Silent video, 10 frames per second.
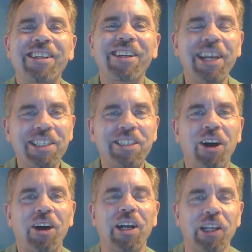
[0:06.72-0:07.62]
Let's
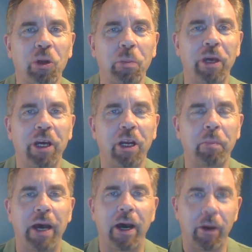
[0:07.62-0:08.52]
talk a little bit
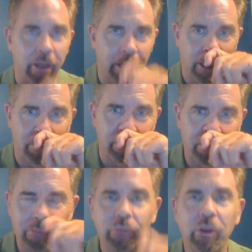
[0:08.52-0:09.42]
about
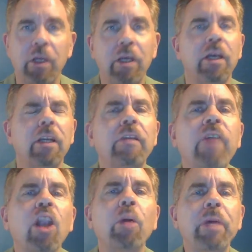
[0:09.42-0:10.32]

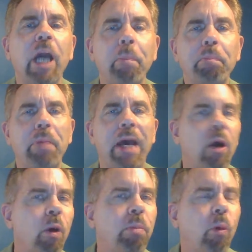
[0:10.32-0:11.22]
developing a
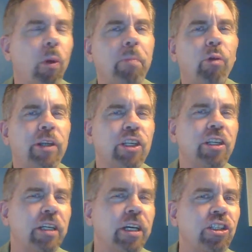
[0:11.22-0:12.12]
PowerPoint
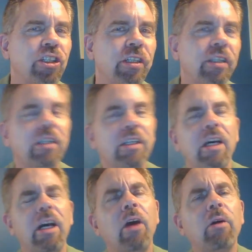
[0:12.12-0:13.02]
presentation.
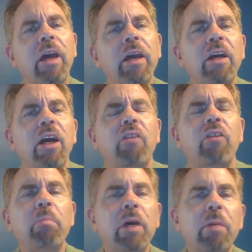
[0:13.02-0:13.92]
Okay,
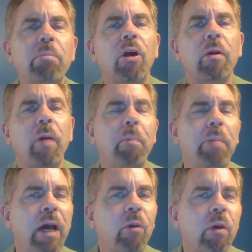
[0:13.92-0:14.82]
remember a
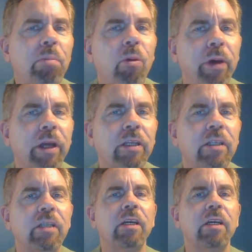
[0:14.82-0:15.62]
PowerPoint